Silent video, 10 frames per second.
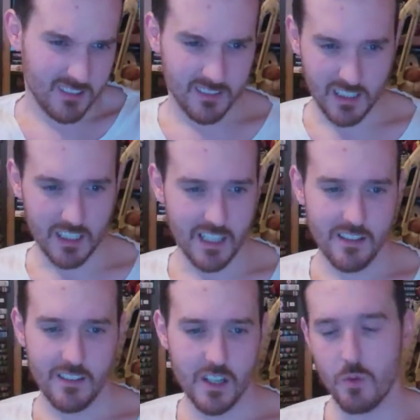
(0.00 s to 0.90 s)
I don't know,
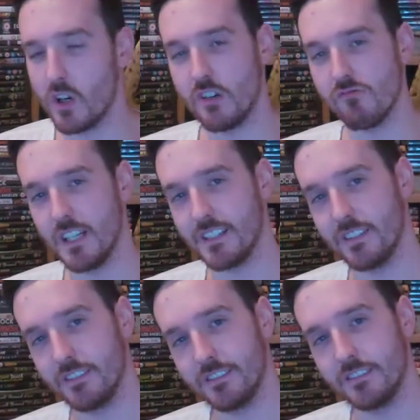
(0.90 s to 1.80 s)
I just wanted to rant.
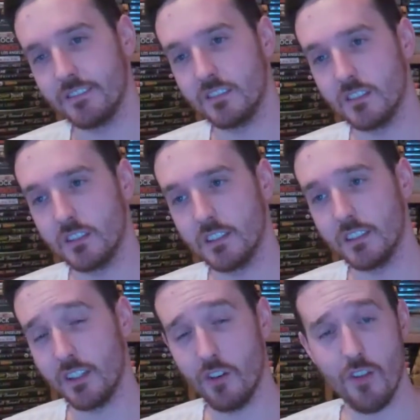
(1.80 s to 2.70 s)

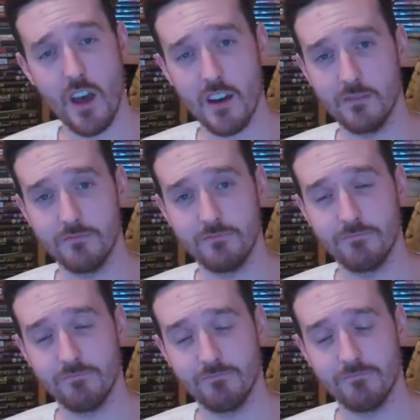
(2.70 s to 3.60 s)
And you're there.
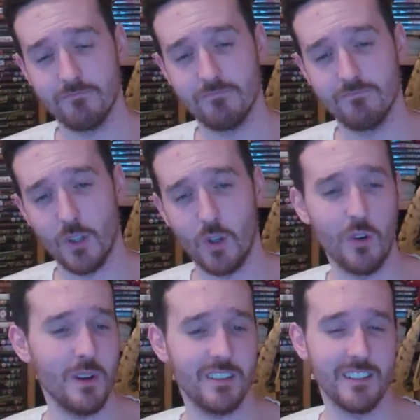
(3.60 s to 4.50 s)

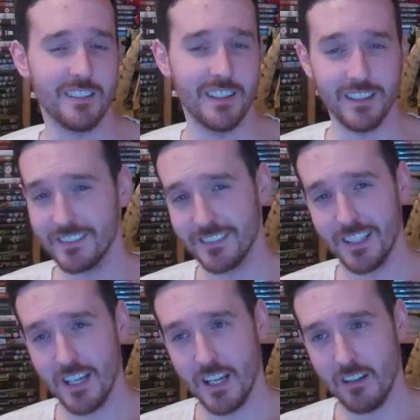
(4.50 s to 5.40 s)
Always listening.
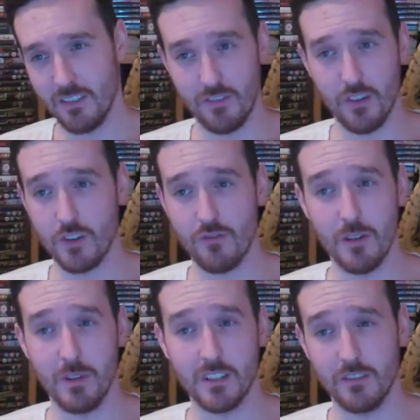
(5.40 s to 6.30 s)
For the first three
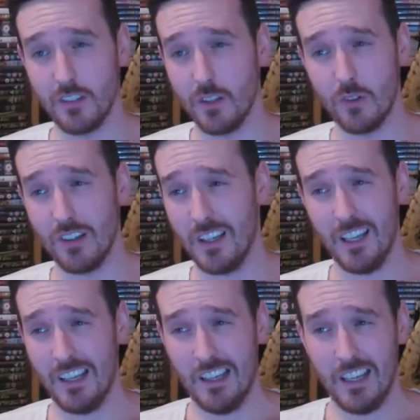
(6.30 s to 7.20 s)
minutes of the video.
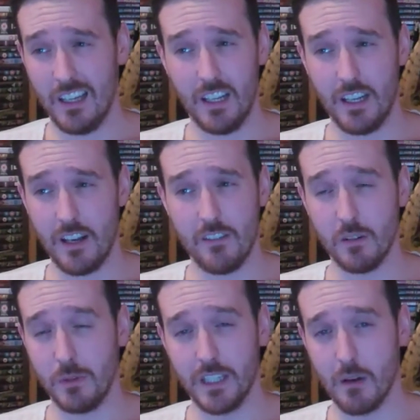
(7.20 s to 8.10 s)
And then
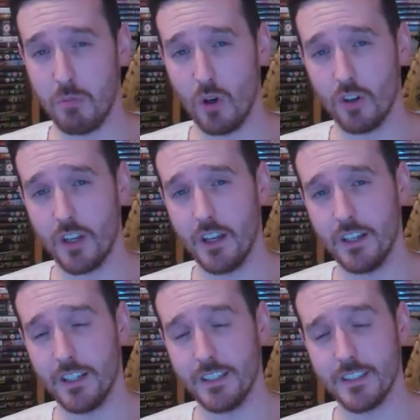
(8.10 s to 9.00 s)
inevitably you get bored
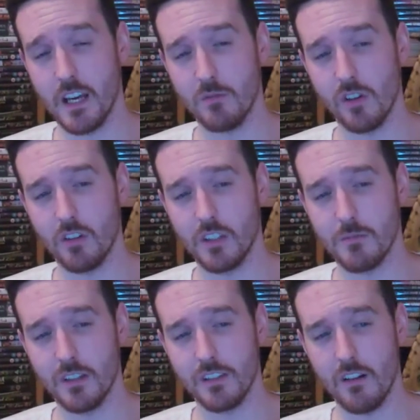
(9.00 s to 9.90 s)
and I'm talking to
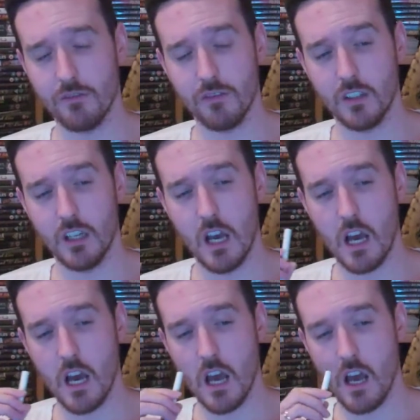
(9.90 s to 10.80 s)
myself.
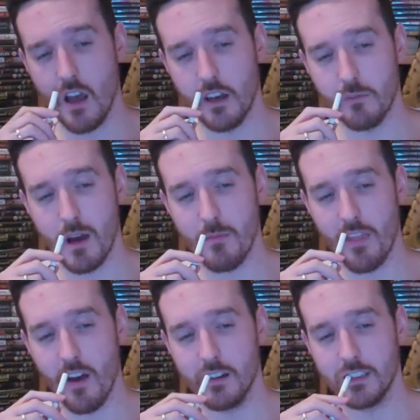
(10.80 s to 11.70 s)
And my mother.